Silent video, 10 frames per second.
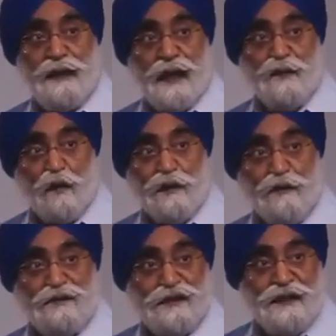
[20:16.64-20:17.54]
And what do
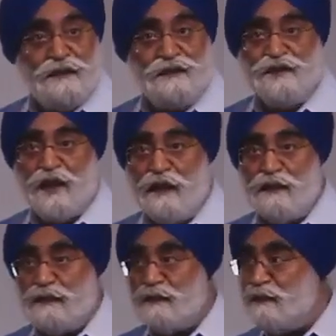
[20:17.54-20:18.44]
you see in this chart?
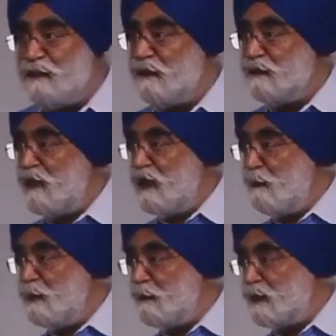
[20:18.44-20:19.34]
The
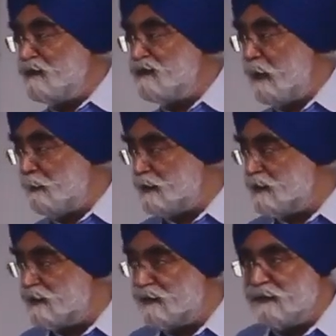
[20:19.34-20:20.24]
Lehman Brothers
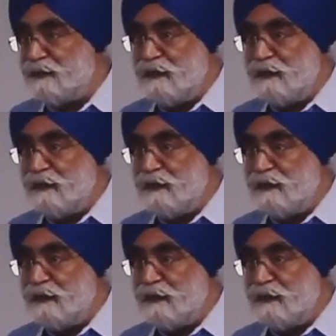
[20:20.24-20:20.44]
happens.